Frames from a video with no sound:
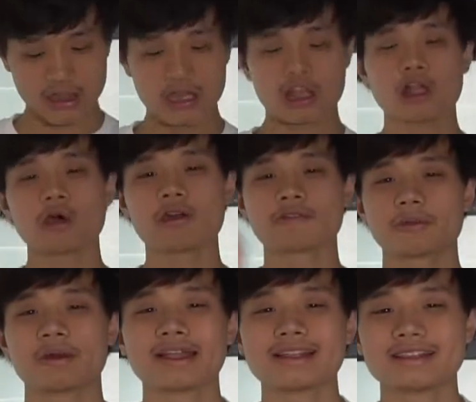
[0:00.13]
Hello
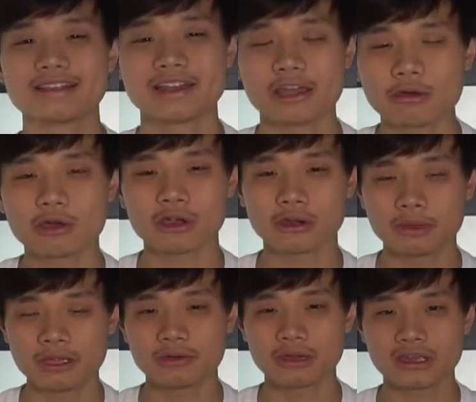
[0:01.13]
everybody, today we're going to be
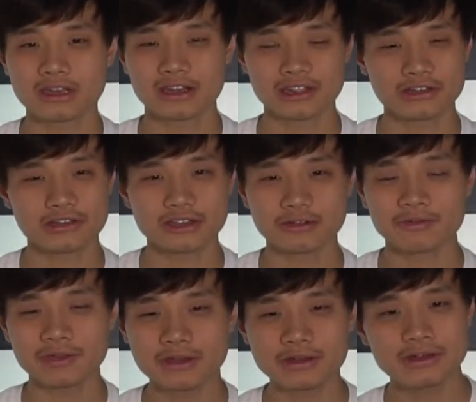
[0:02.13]
doing another tea
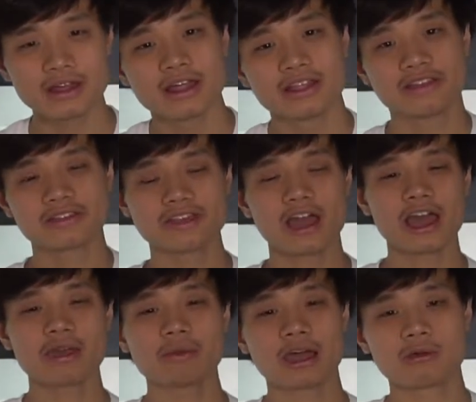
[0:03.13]
review. This
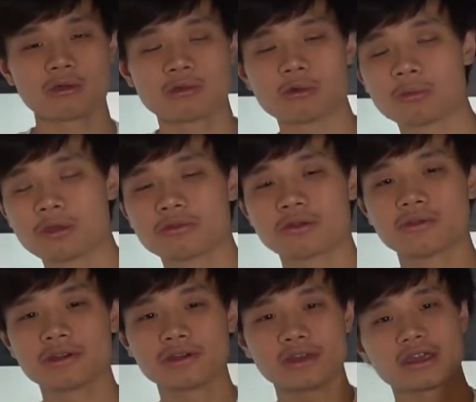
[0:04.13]
time we will be
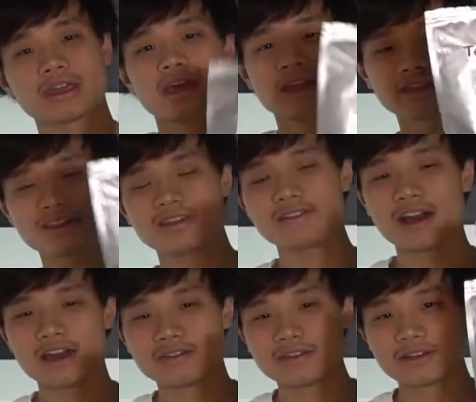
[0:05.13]
reviewing Tea
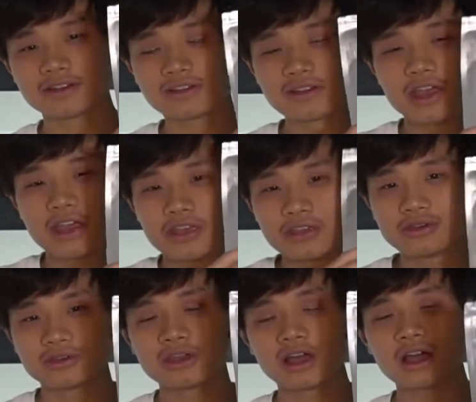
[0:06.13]
Viver's
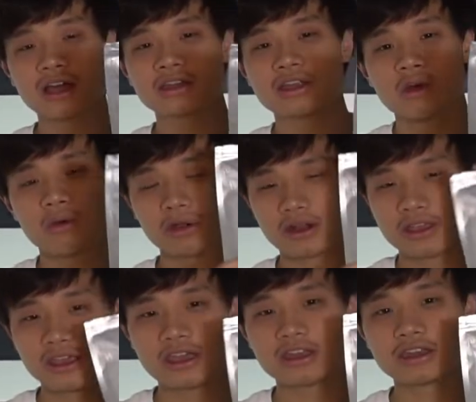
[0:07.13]
Yunnan
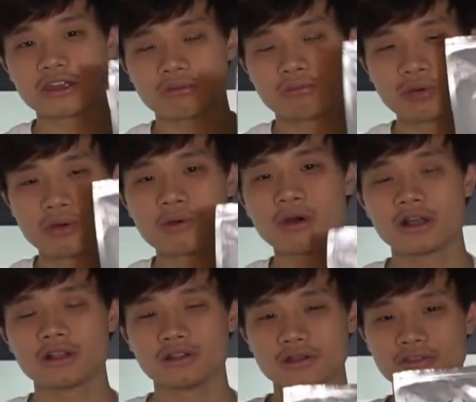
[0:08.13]
Organic
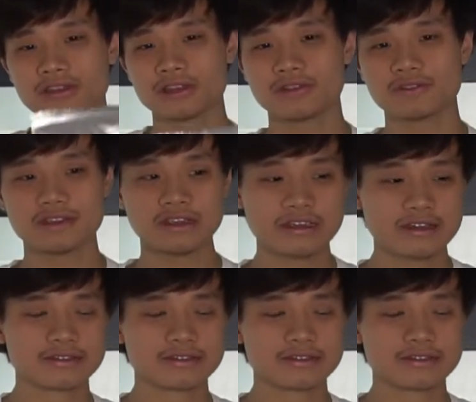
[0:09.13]
Pu'er Loose Leaf Tea.